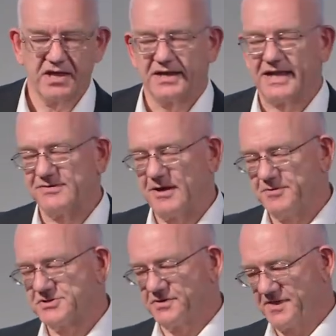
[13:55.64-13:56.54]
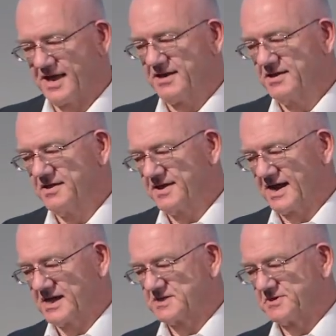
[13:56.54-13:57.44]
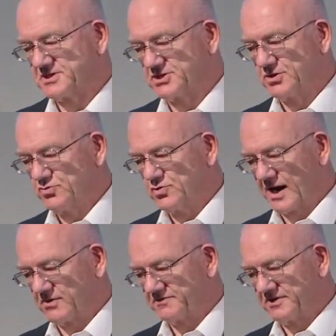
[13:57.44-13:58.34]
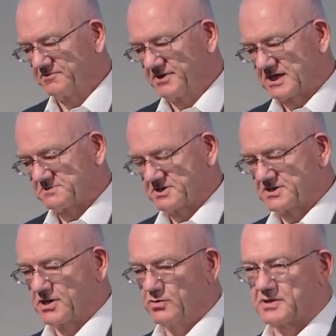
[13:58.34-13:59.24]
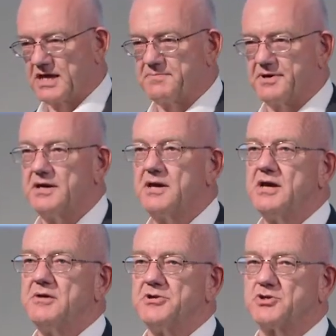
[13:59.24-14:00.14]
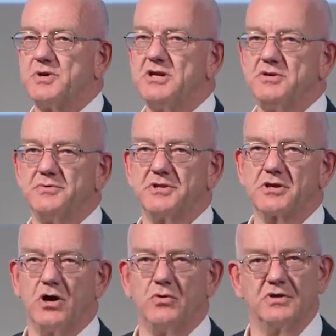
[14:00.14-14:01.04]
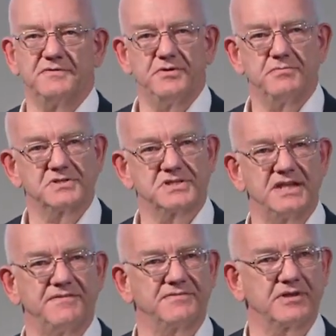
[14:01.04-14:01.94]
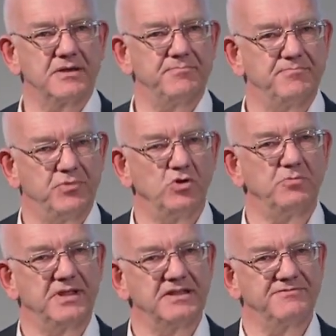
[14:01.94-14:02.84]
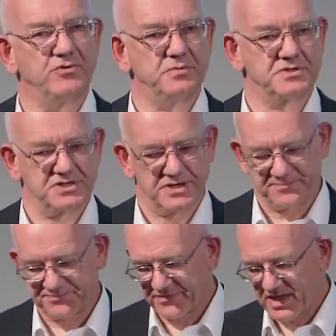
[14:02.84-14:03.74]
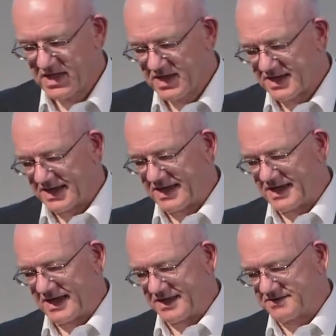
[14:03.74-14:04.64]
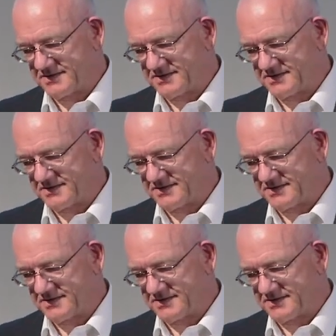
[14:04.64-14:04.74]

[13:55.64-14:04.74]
Now, up until then, there had to be two outfield players plus the goalkeeper between you and the goal if you received a ball played forward to you. And